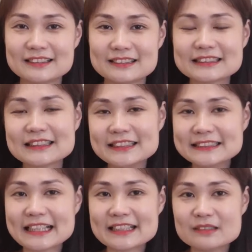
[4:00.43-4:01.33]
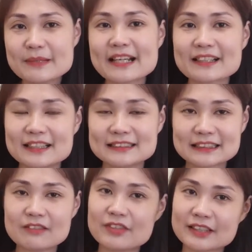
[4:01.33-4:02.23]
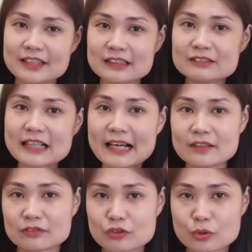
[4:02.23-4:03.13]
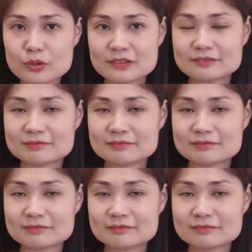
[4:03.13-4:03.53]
The Saline Sangle bag is a vertical kind of tote.